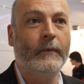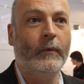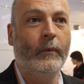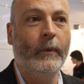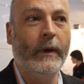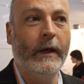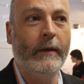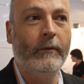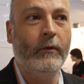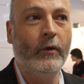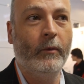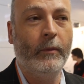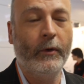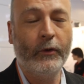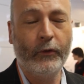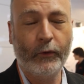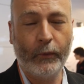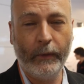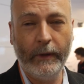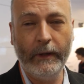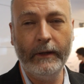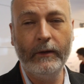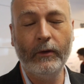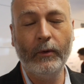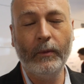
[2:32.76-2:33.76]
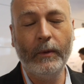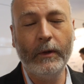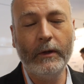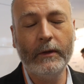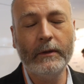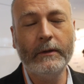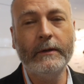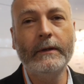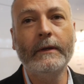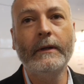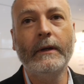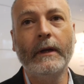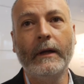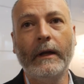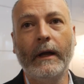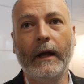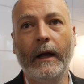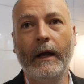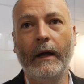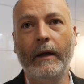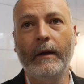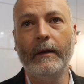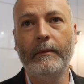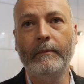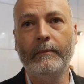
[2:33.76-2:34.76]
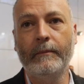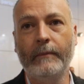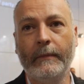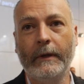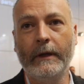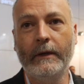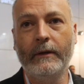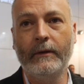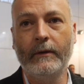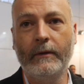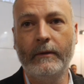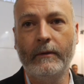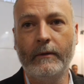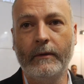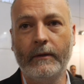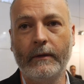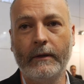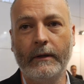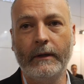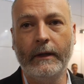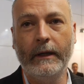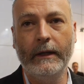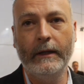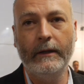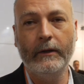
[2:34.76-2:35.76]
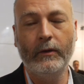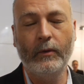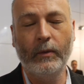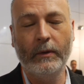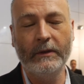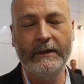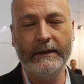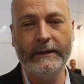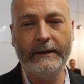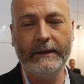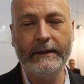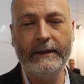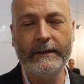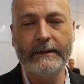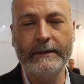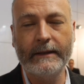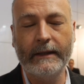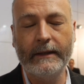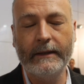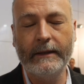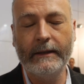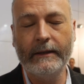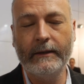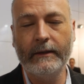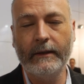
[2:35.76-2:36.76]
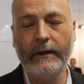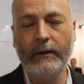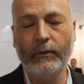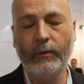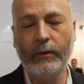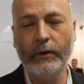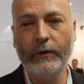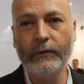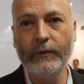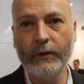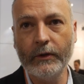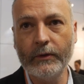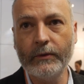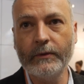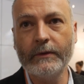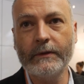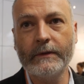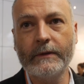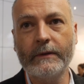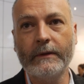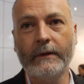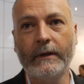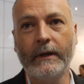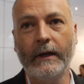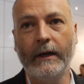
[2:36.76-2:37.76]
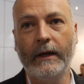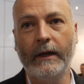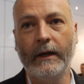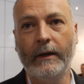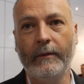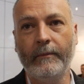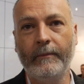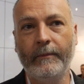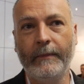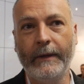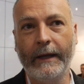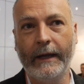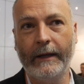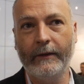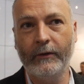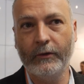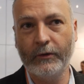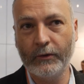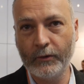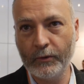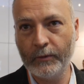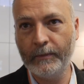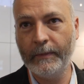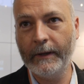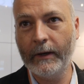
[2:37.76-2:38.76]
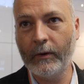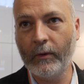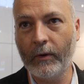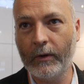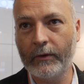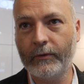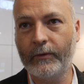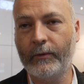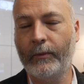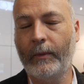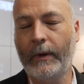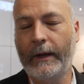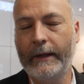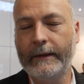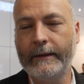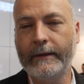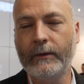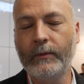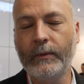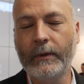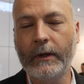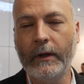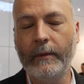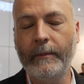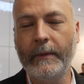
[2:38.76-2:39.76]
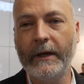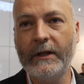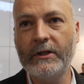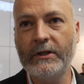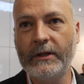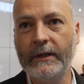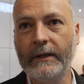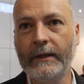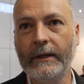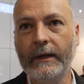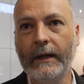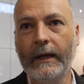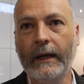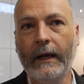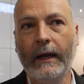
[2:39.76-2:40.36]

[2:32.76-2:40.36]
we are number three in the world. Um, number in, three in quantities and in uh, revenues, um, beyond the two big worth one that you can imagine.